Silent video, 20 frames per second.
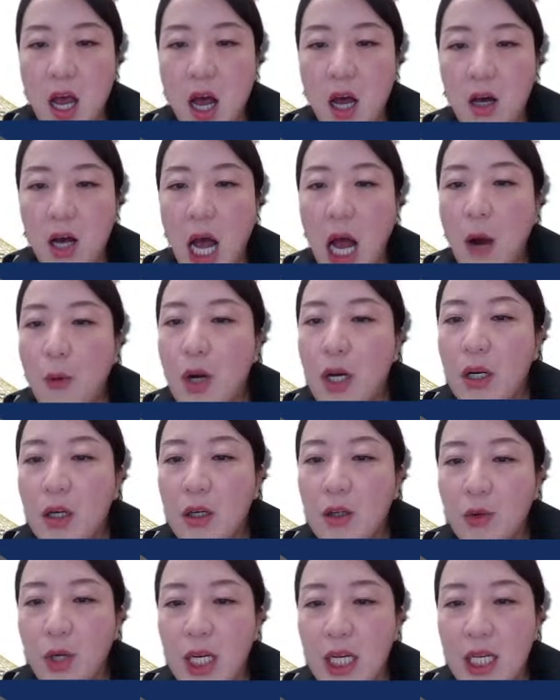our
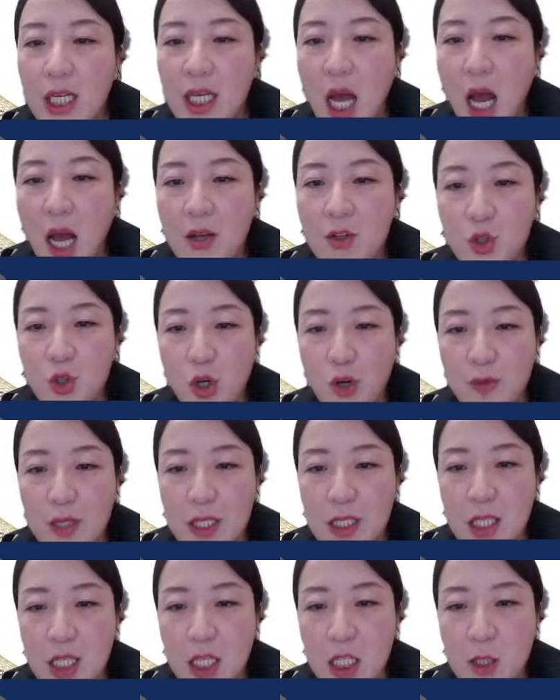green
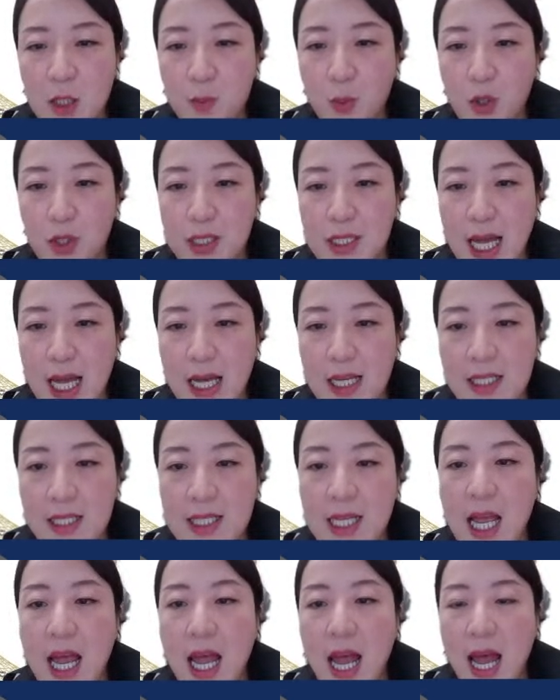services
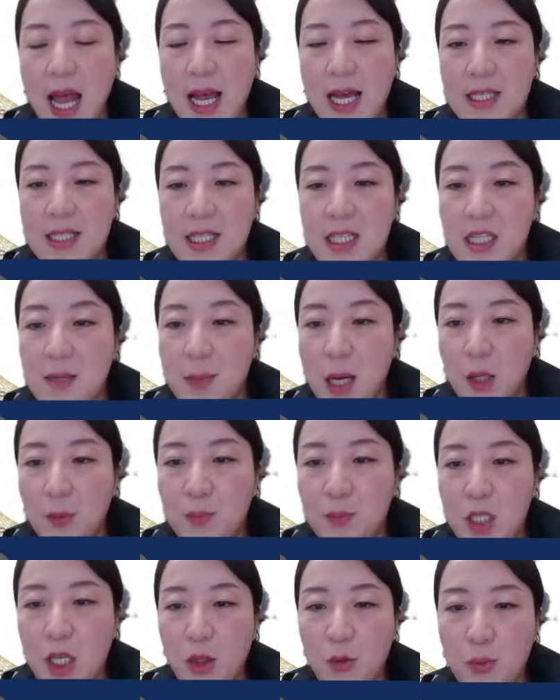process as
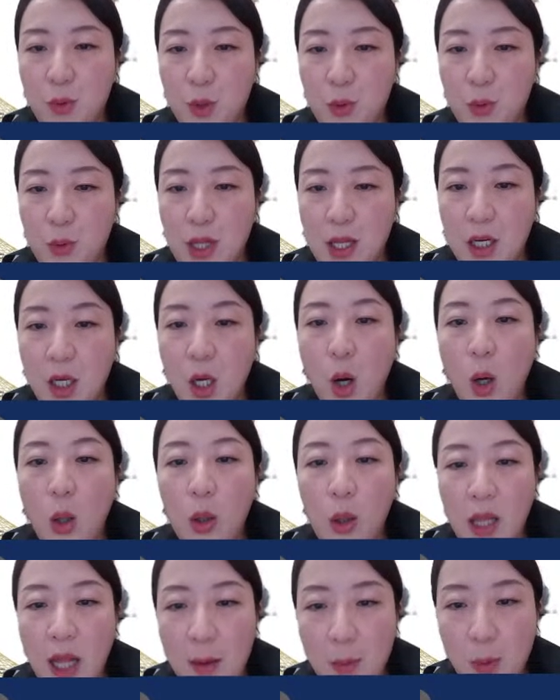developed through the
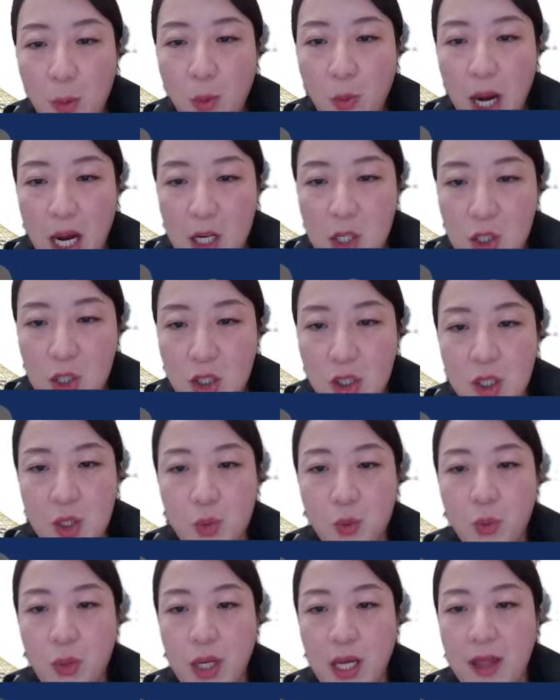
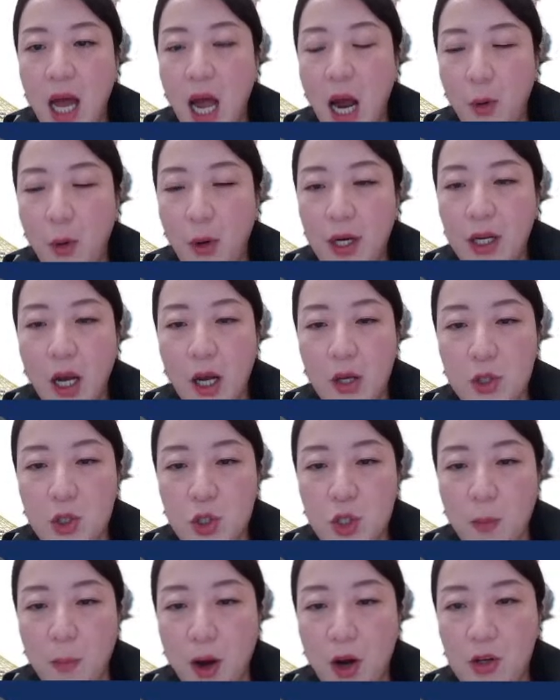collaborations with our
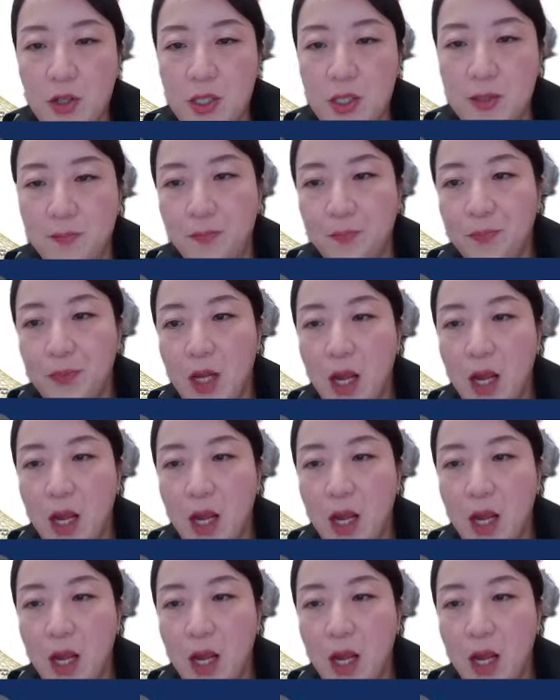customers.